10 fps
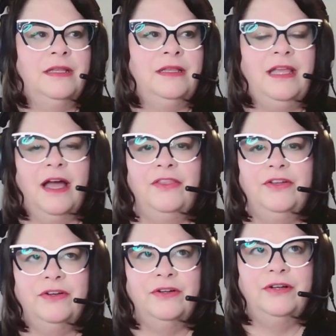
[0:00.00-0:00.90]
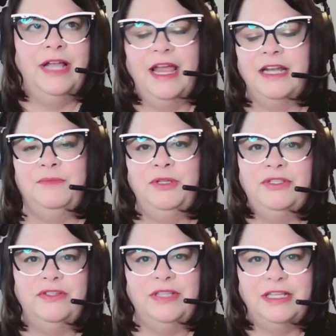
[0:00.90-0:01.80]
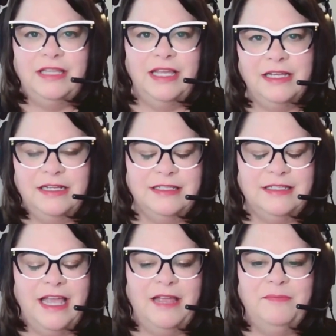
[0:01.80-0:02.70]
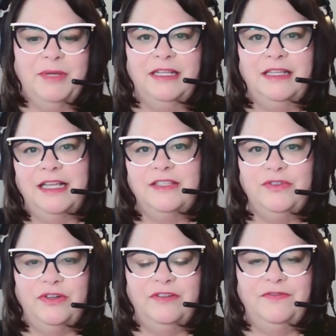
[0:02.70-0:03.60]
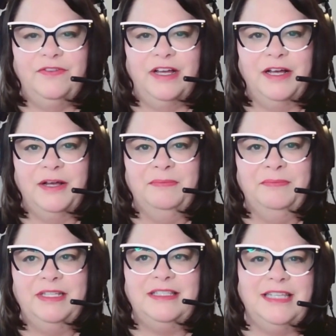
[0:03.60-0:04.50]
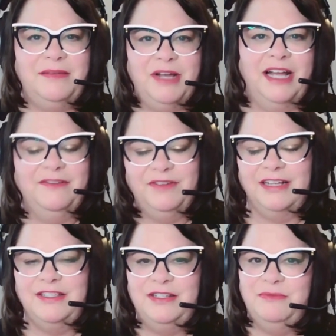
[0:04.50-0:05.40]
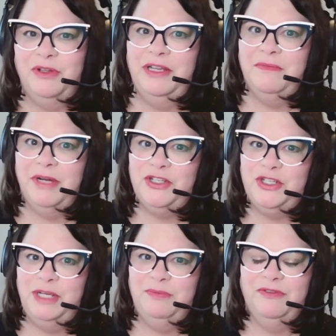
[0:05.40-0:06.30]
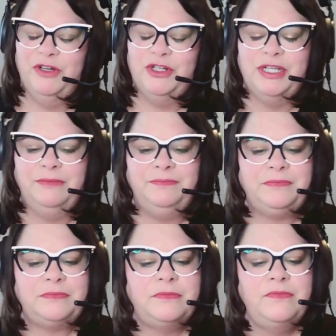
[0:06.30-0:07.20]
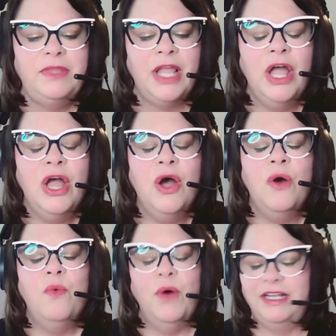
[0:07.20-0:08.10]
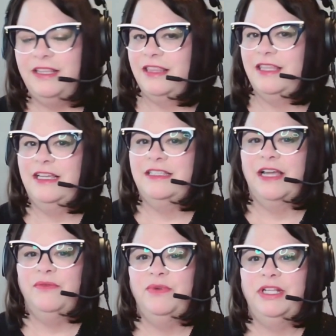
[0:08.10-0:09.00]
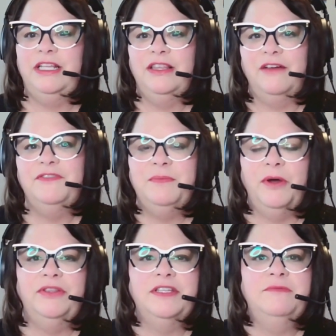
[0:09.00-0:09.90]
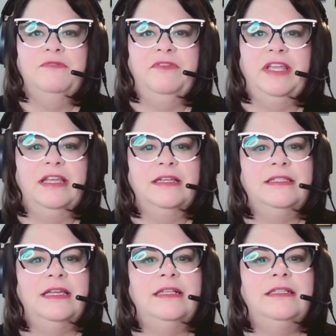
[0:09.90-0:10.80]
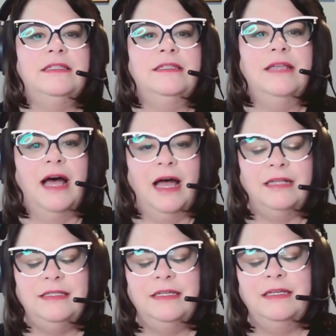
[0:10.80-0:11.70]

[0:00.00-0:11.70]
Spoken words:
the other animals so that they can escape. And that's sort of the same kind of costume, only a much cheaper version. One of the things I really loved about this movie is it does not